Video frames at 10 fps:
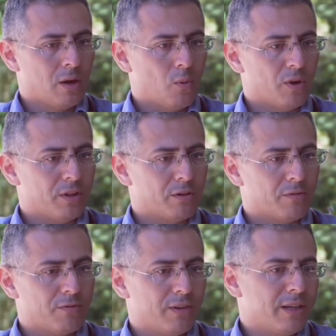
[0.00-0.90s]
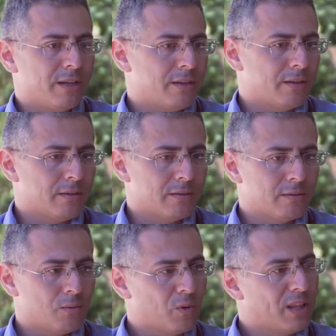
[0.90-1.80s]
when they're fleeing
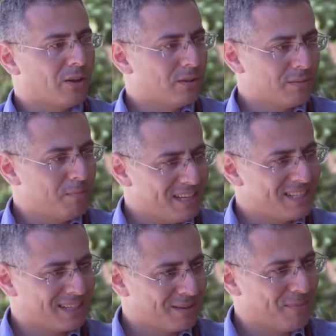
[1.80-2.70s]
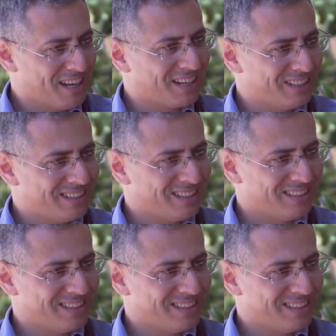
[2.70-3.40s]
without basic medical